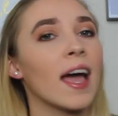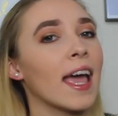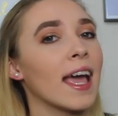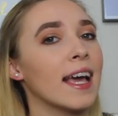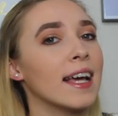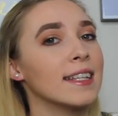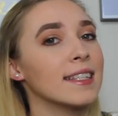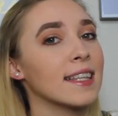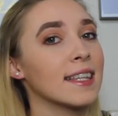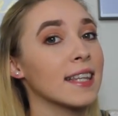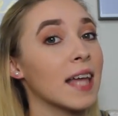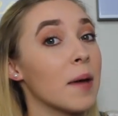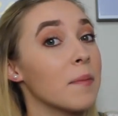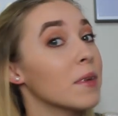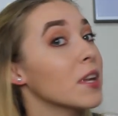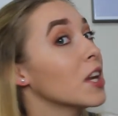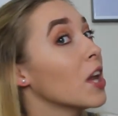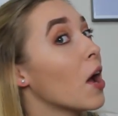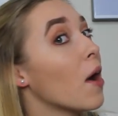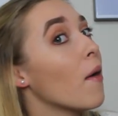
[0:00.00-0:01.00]
and let
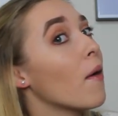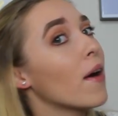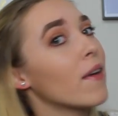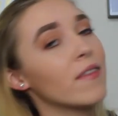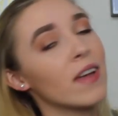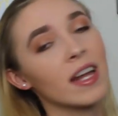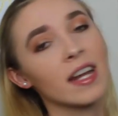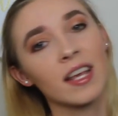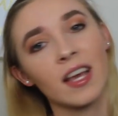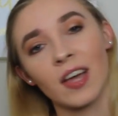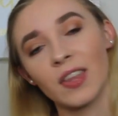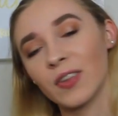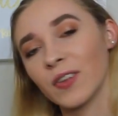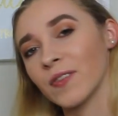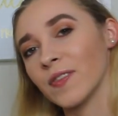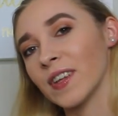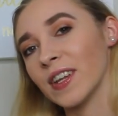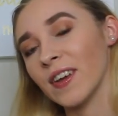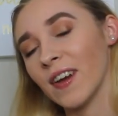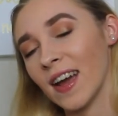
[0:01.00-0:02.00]
me know of any
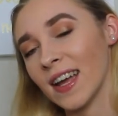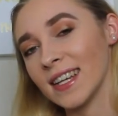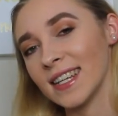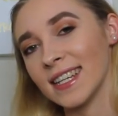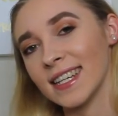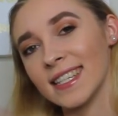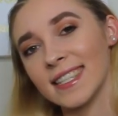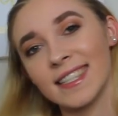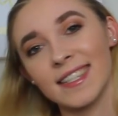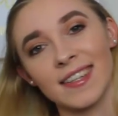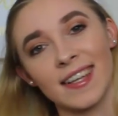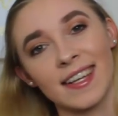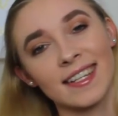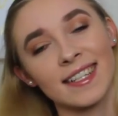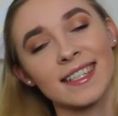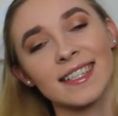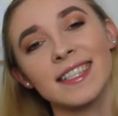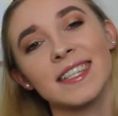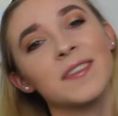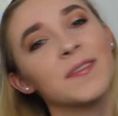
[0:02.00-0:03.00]
other video ideas you'd like
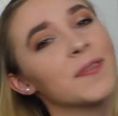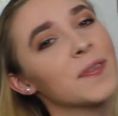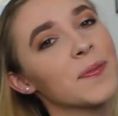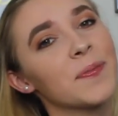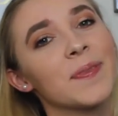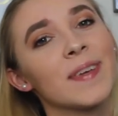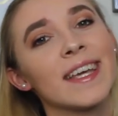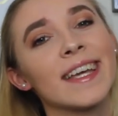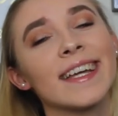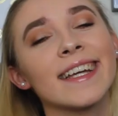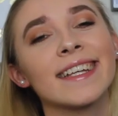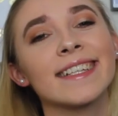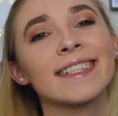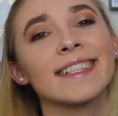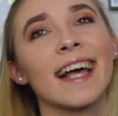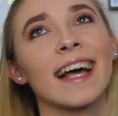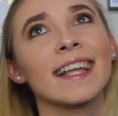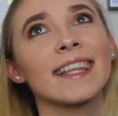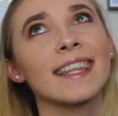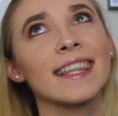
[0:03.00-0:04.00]
to see from me
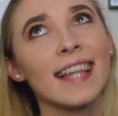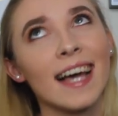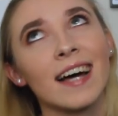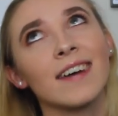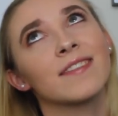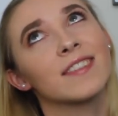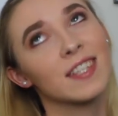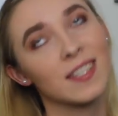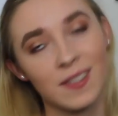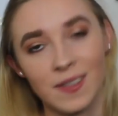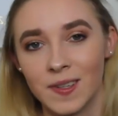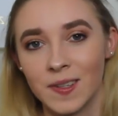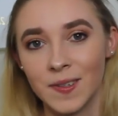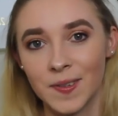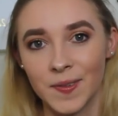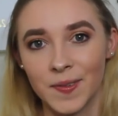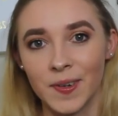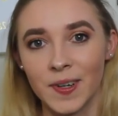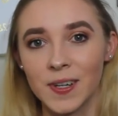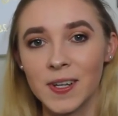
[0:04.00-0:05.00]
because I'd love to do
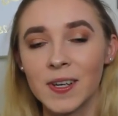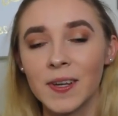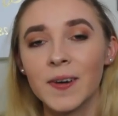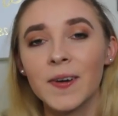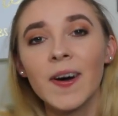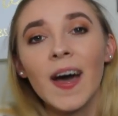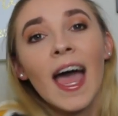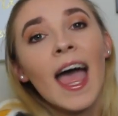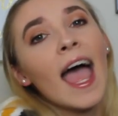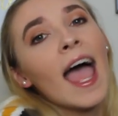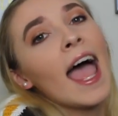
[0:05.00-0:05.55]
those for you.